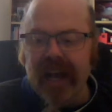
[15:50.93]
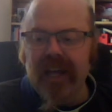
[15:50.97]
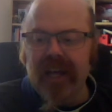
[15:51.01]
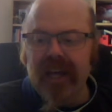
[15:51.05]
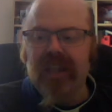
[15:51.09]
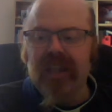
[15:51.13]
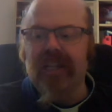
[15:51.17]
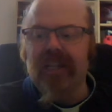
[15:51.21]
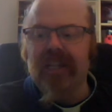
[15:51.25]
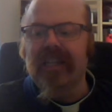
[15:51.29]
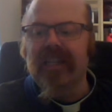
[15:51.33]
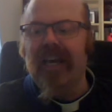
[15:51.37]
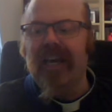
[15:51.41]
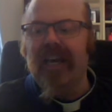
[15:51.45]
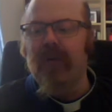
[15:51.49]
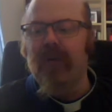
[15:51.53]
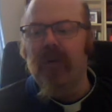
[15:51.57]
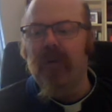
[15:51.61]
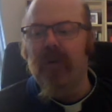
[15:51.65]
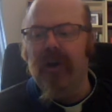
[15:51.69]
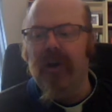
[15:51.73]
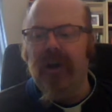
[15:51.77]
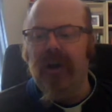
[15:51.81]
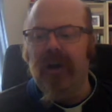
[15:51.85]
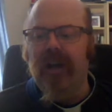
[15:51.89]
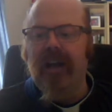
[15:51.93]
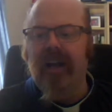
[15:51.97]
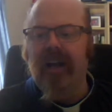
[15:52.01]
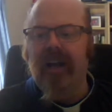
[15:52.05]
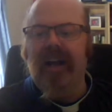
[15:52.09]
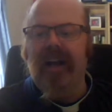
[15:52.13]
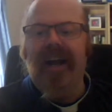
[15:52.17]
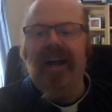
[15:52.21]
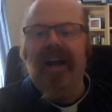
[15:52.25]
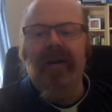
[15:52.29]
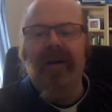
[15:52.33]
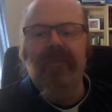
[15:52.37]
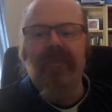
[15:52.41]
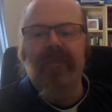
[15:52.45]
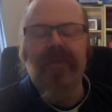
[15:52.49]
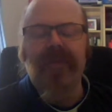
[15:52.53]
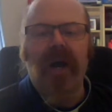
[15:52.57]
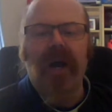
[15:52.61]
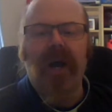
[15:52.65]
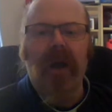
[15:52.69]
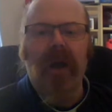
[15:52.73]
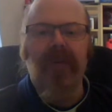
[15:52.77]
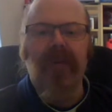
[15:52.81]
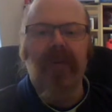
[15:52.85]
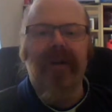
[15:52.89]
that there were
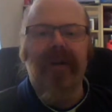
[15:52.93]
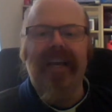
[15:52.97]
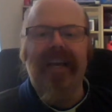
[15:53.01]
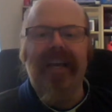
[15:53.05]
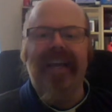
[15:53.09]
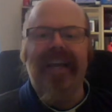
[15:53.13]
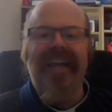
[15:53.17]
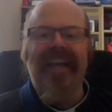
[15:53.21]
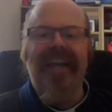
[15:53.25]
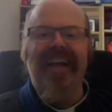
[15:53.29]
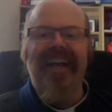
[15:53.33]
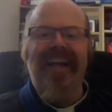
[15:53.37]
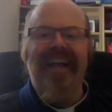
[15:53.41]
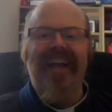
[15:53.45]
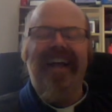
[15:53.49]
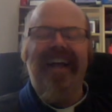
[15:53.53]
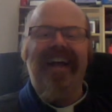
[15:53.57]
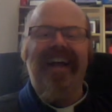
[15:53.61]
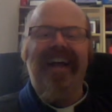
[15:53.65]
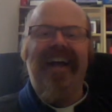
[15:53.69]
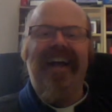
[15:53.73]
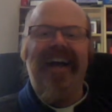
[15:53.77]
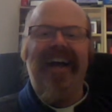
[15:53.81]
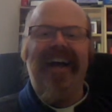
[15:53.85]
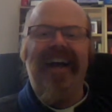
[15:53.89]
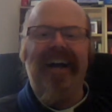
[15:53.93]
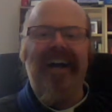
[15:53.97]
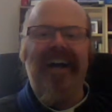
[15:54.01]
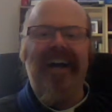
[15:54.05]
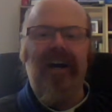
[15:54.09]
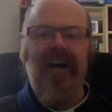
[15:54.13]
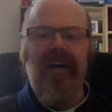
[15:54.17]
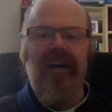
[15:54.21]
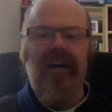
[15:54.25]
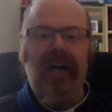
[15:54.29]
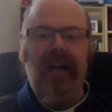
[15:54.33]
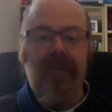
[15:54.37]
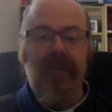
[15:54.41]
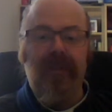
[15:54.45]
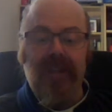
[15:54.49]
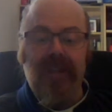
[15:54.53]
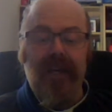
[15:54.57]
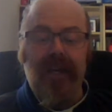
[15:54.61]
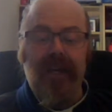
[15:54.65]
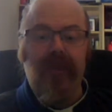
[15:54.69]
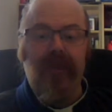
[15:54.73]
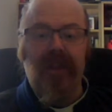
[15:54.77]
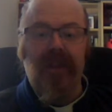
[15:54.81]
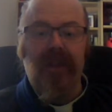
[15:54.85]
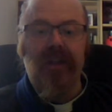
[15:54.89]
that
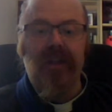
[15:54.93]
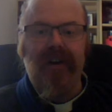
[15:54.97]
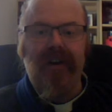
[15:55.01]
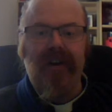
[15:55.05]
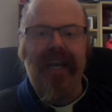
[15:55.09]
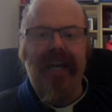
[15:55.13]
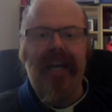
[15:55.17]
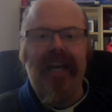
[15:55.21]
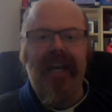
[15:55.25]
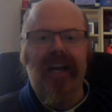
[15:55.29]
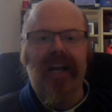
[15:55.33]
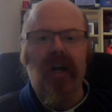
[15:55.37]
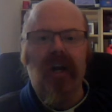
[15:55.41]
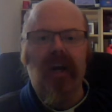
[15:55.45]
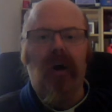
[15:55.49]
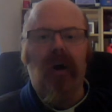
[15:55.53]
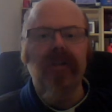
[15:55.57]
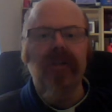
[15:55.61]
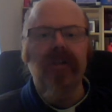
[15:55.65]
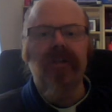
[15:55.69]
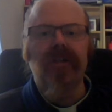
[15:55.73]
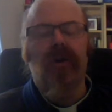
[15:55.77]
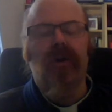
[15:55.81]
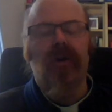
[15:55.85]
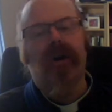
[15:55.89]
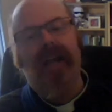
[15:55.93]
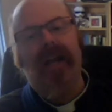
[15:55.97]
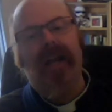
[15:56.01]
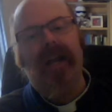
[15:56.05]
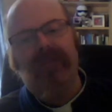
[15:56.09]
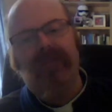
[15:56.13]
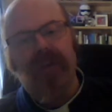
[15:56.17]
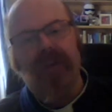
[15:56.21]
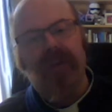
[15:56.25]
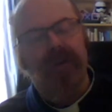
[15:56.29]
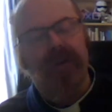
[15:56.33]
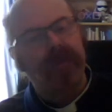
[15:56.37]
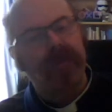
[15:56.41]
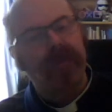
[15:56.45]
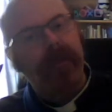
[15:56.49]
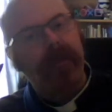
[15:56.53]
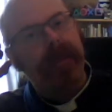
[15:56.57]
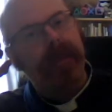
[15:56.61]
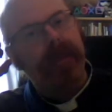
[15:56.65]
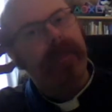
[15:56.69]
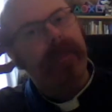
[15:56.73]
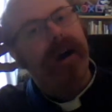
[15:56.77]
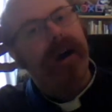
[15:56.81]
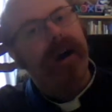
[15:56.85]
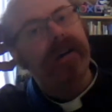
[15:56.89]
they were three gods, or if you can remember
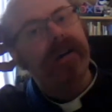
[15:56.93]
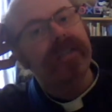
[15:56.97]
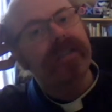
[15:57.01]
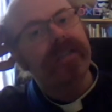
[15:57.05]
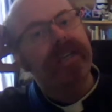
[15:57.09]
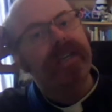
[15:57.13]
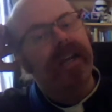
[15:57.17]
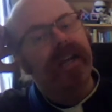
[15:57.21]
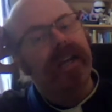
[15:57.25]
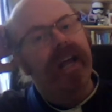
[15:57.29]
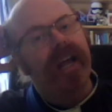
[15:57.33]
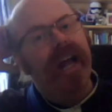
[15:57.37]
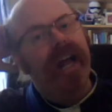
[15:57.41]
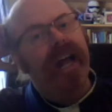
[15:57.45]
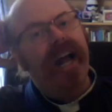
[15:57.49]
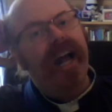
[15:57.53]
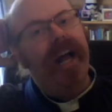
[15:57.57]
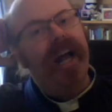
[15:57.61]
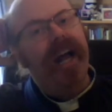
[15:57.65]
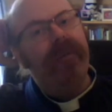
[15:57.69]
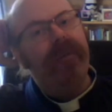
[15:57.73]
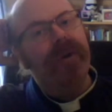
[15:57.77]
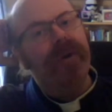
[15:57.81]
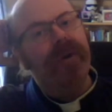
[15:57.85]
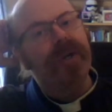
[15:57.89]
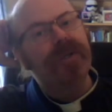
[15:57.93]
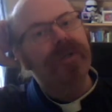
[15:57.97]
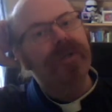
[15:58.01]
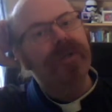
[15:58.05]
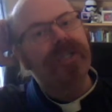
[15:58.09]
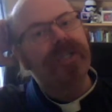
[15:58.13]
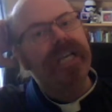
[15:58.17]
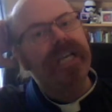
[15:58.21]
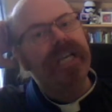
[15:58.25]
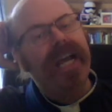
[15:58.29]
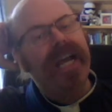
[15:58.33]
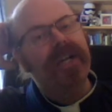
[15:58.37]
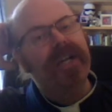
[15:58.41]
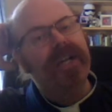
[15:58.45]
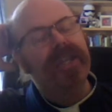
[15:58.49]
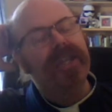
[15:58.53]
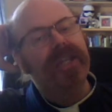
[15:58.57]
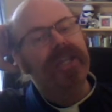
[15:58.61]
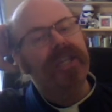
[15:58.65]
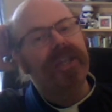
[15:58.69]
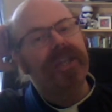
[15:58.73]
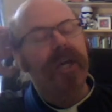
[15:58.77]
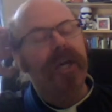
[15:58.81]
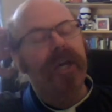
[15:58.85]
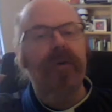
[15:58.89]
Marcion, who said
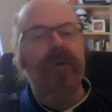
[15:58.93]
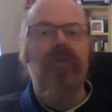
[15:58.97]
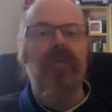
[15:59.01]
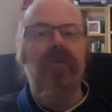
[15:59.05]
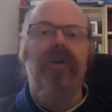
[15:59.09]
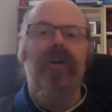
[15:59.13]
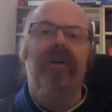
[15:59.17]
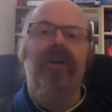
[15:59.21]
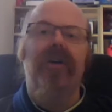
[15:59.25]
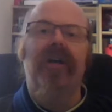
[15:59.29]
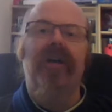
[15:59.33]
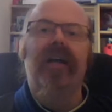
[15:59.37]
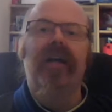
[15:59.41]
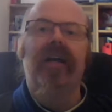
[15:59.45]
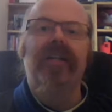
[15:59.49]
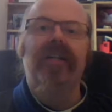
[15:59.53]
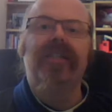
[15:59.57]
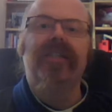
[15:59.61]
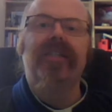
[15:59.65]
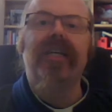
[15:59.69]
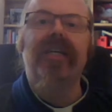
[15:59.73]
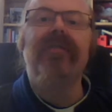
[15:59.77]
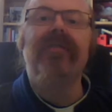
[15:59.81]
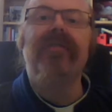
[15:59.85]
that there were two